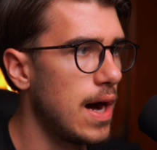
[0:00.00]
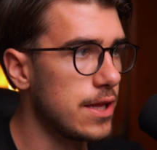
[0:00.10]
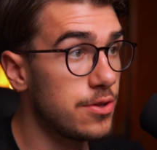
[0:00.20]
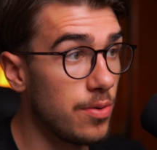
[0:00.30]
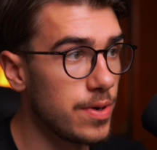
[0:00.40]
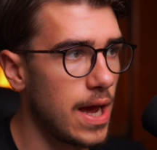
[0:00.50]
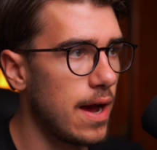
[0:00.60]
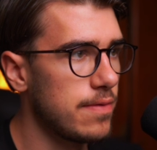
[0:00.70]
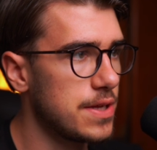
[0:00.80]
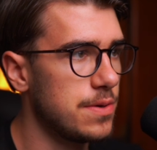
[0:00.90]
I don't
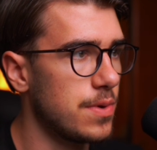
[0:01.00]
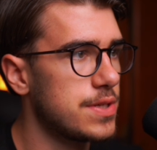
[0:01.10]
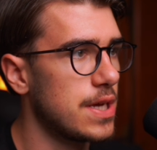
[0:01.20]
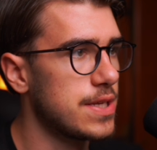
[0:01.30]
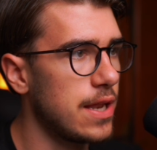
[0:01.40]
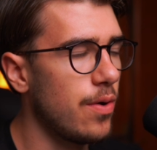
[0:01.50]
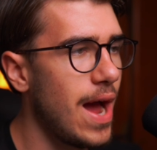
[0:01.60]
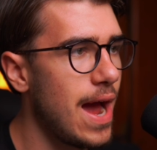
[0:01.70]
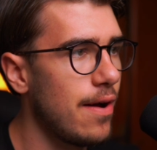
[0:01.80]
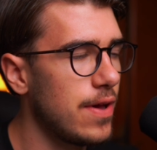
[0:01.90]
have, let's see what it says. I
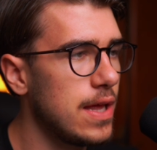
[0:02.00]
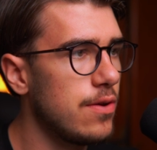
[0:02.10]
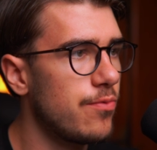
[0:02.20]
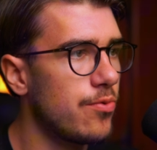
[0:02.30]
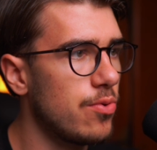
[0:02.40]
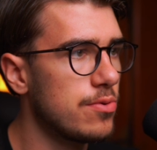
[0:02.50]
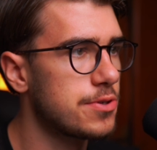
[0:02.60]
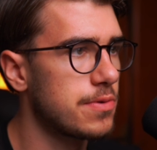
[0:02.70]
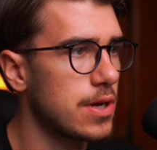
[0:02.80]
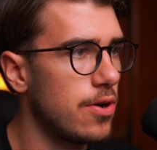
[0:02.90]
don't have any
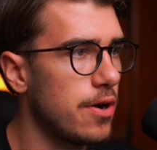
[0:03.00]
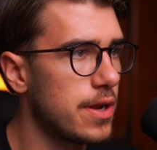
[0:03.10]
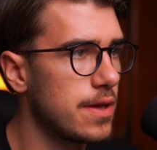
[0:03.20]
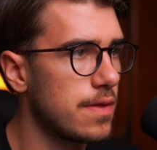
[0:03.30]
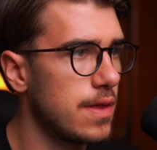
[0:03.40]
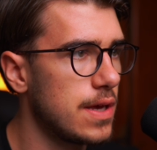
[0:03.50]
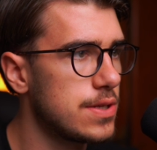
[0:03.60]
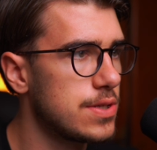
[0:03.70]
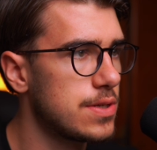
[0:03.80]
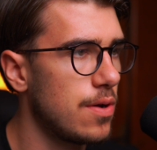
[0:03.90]
rules regarding
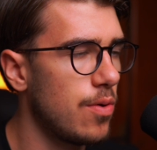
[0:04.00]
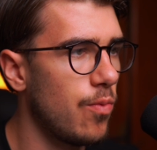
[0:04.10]
this.